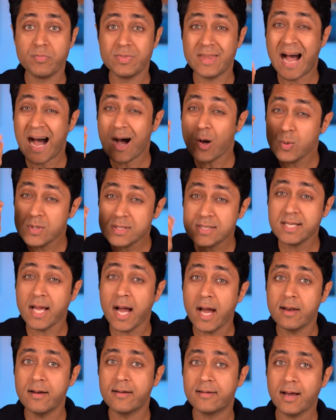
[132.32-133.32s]
now is the
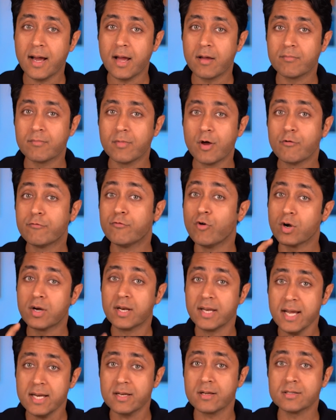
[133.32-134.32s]
ideal time for
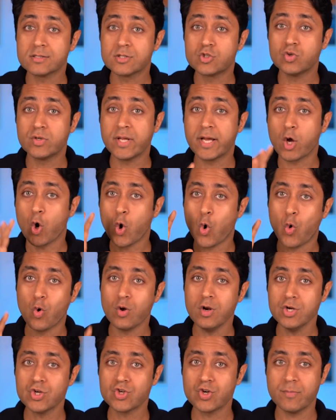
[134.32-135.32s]
creators to take
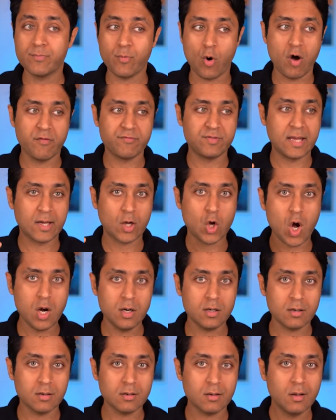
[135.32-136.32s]
ownership of their
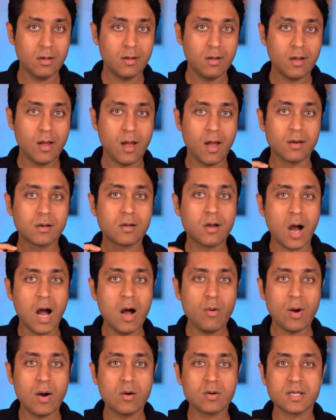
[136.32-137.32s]
content and
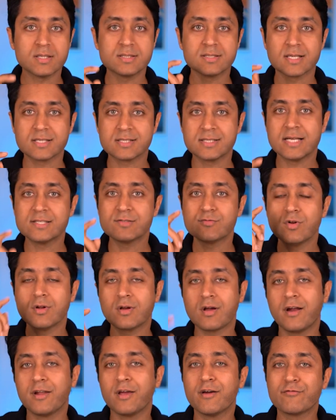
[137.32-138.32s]
carve out a successful
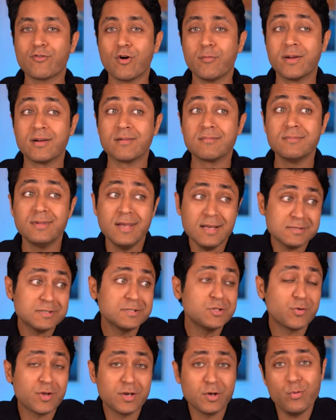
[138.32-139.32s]
career from it.
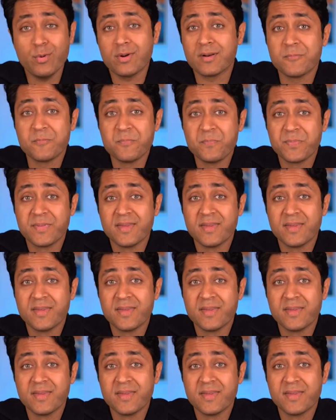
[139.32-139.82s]
Yes, you can do it.